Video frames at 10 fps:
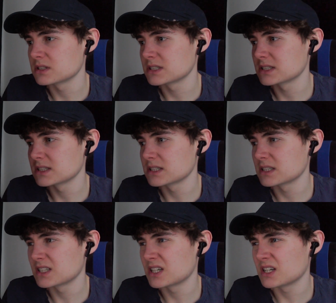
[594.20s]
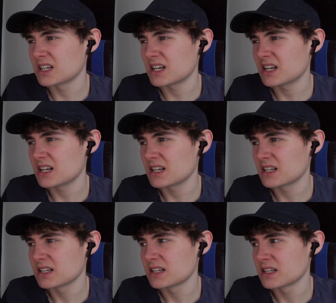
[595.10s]

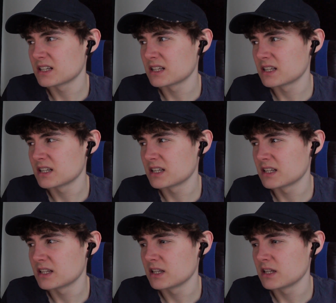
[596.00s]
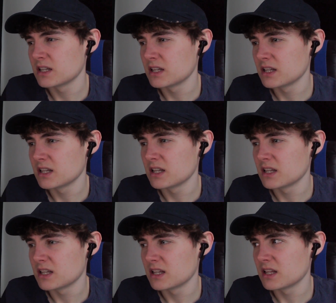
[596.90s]

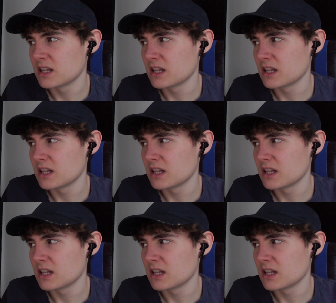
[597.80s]
(no one is talking)